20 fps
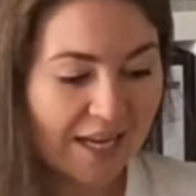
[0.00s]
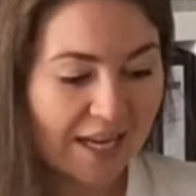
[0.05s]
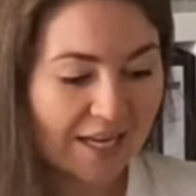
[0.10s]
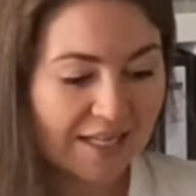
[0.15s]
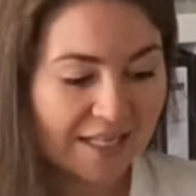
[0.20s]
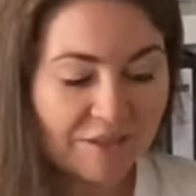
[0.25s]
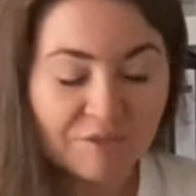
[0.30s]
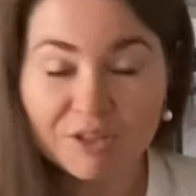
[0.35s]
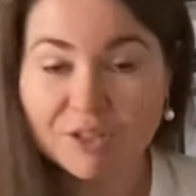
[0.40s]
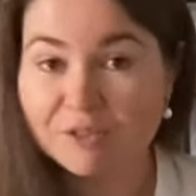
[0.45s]

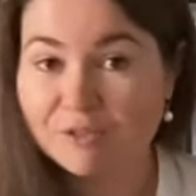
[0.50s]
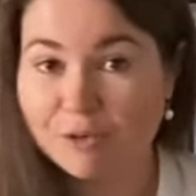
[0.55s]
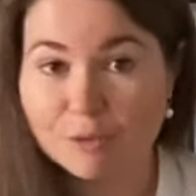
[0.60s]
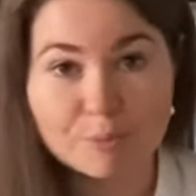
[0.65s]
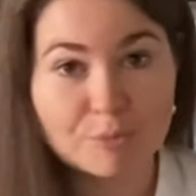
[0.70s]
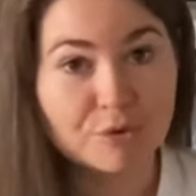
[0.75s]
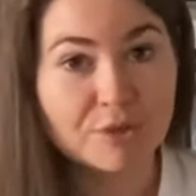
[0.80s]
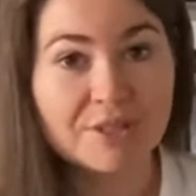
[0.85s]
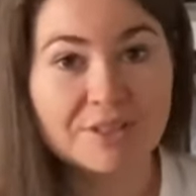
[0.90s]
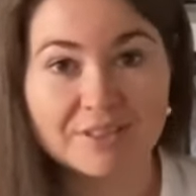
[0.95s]
even for
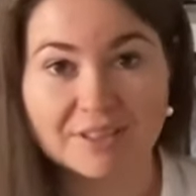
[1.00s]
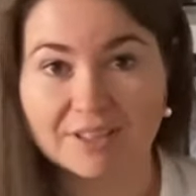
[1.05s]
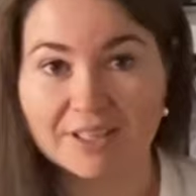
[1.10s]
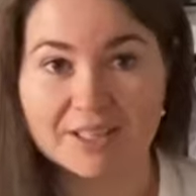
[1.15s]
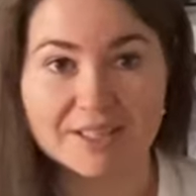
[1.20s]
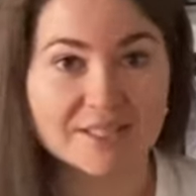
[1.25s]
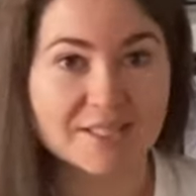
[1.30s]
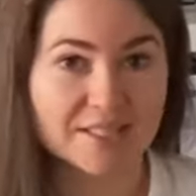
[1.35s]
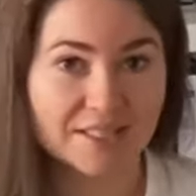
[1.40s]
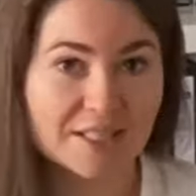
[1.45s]
breathing
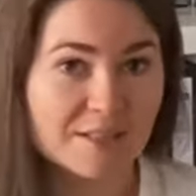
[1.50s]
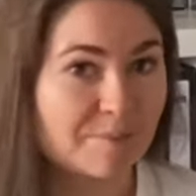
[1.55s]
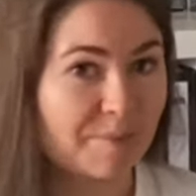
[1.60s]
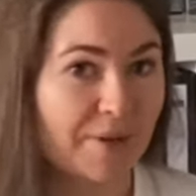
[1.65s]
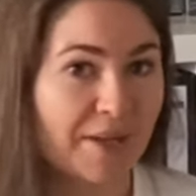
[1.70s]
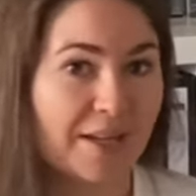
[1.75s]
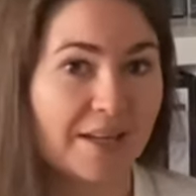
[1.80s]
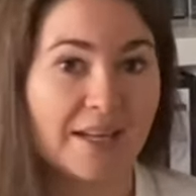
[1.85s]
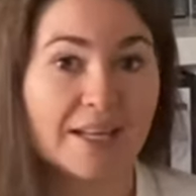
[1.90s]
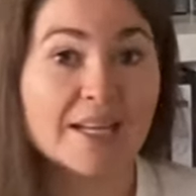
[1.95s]
and
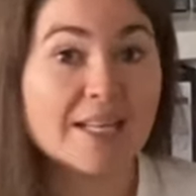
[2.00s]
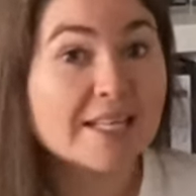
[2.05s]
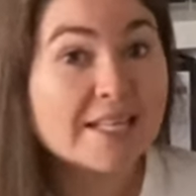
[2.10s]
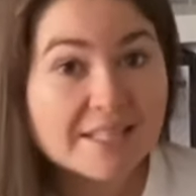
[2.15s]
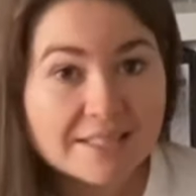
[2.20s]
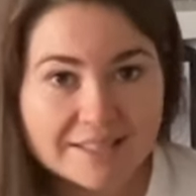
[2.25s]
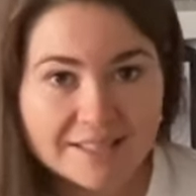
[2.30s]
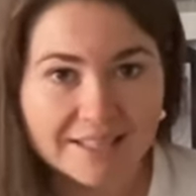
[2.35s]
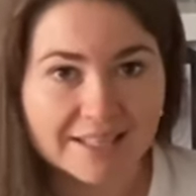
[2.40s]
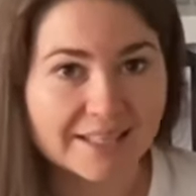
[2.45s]
sleeping and
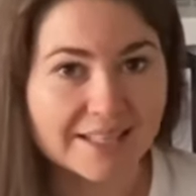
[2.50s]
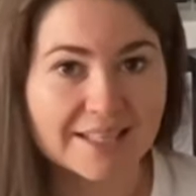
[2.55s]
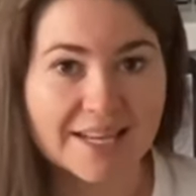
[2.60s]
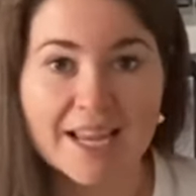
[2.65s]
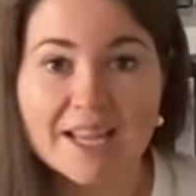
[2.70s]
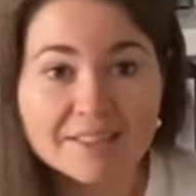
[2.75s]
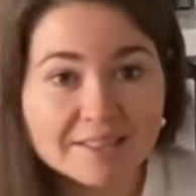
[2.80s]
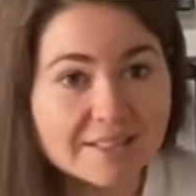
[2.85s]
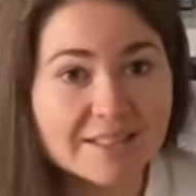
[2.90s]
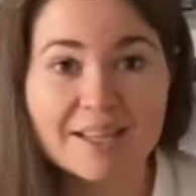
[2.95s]
eating
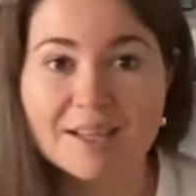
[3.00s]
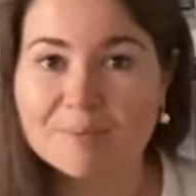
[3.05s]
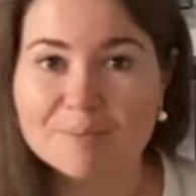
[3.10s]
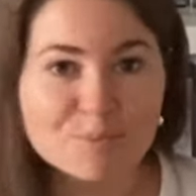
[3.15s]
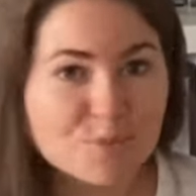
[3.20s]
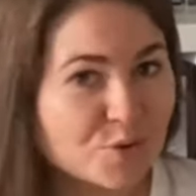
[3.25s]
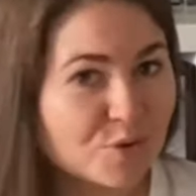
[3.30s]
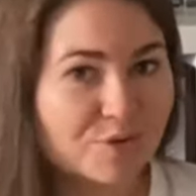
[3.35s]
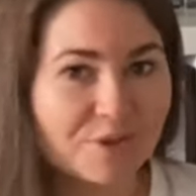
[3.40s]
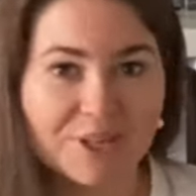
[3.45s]
and
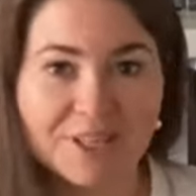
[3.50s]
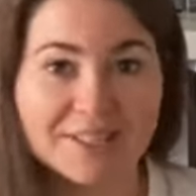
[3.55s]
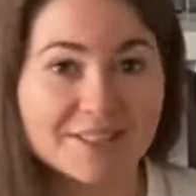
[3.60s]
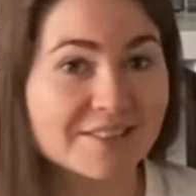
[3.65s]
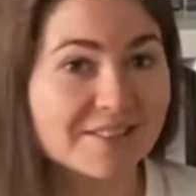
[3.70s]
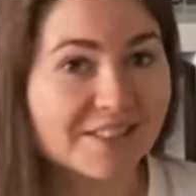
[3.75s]
moving,